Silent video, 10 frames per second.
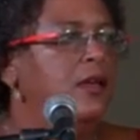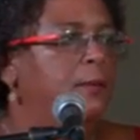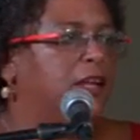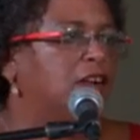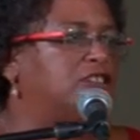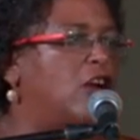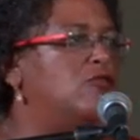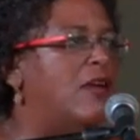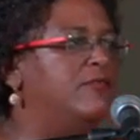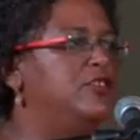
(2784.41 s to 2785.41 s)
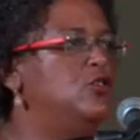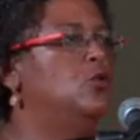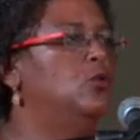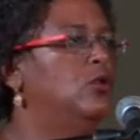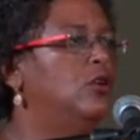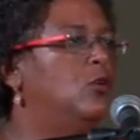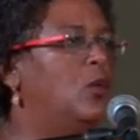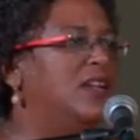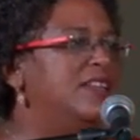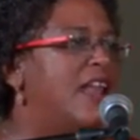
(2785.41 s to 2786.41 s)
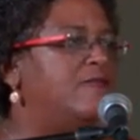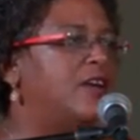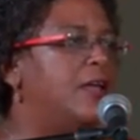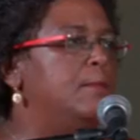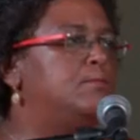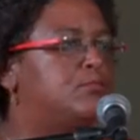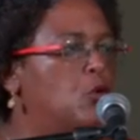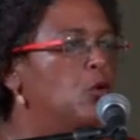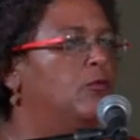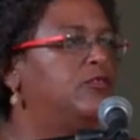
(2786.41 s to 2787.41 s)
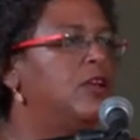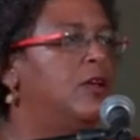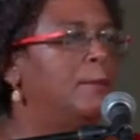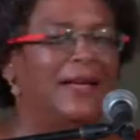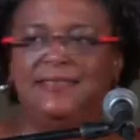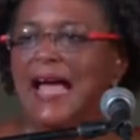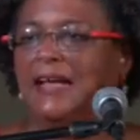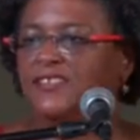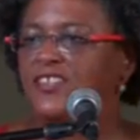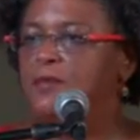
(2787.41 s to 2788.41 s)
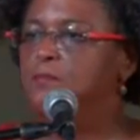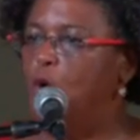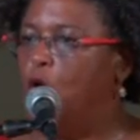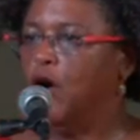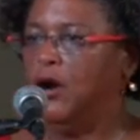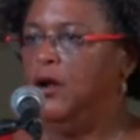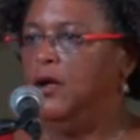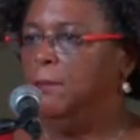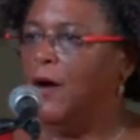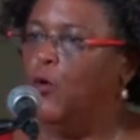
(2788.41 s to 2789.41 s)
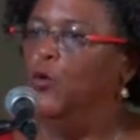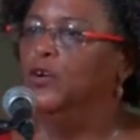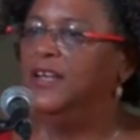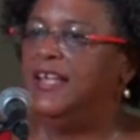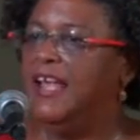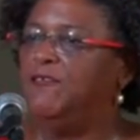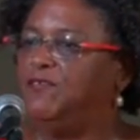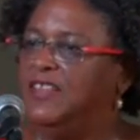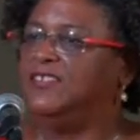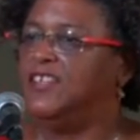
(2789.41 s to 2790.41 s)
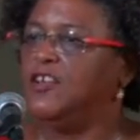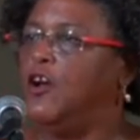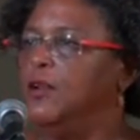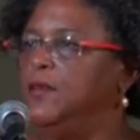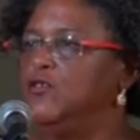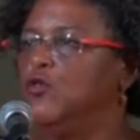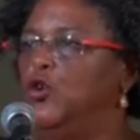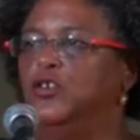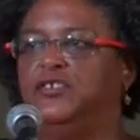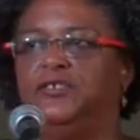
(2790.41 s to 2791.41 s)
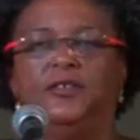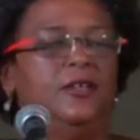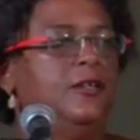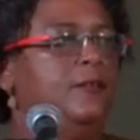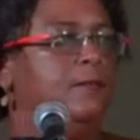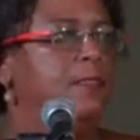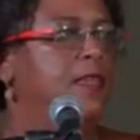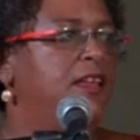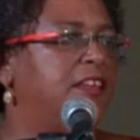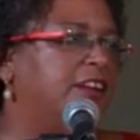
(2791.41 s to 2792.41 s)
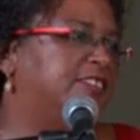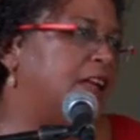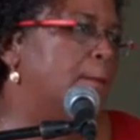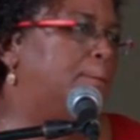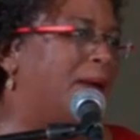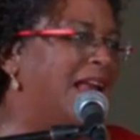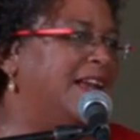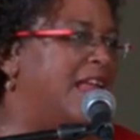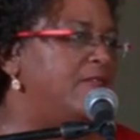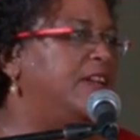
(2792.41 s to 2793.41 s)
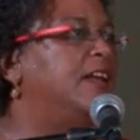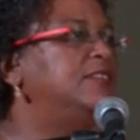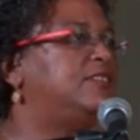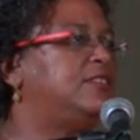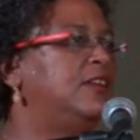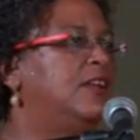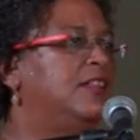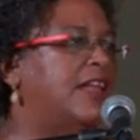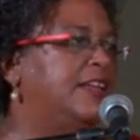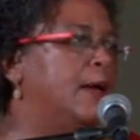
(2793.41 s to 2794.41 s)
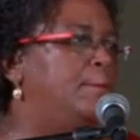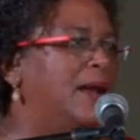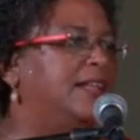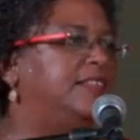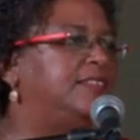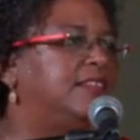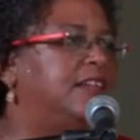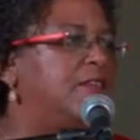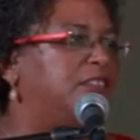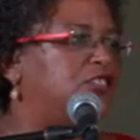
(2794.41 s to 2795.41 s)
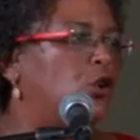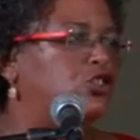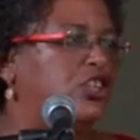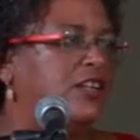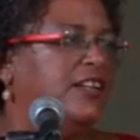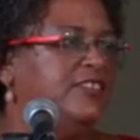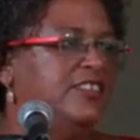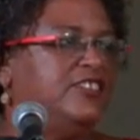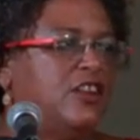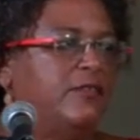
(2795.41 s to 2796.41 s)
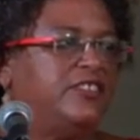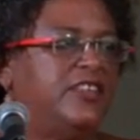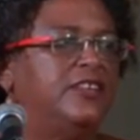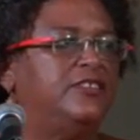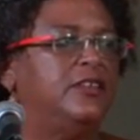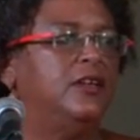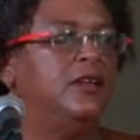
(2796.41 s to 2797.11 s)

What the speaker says: because our revenue will never improve by taxing more, but only if this economy grows. There is compelling evidence that the ability to deliver social goods and services